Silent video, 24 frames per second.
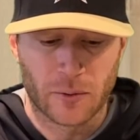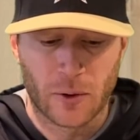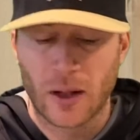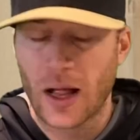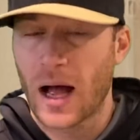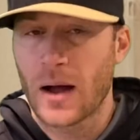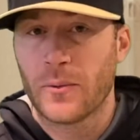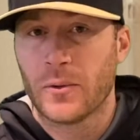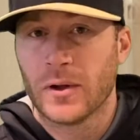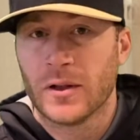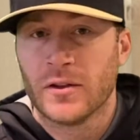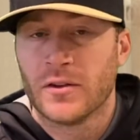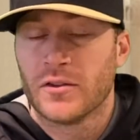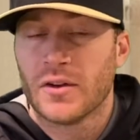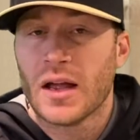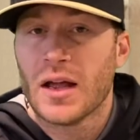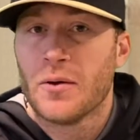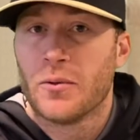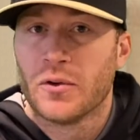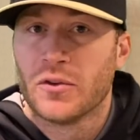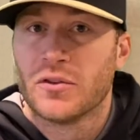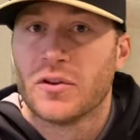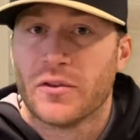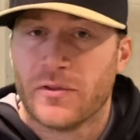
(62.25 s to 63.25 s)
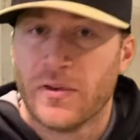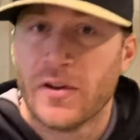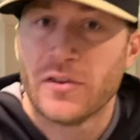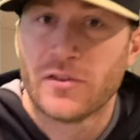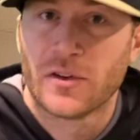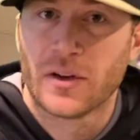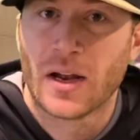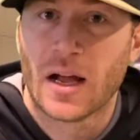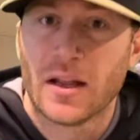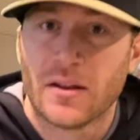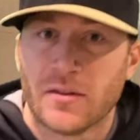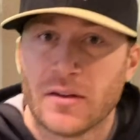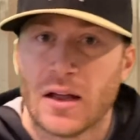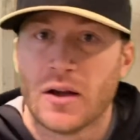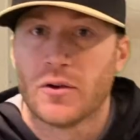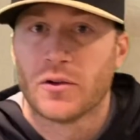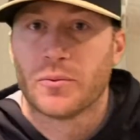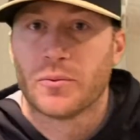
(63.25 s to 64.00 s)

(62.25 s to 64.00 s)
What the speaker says: Well, I wouldn't say it was deficient. I'd say it was a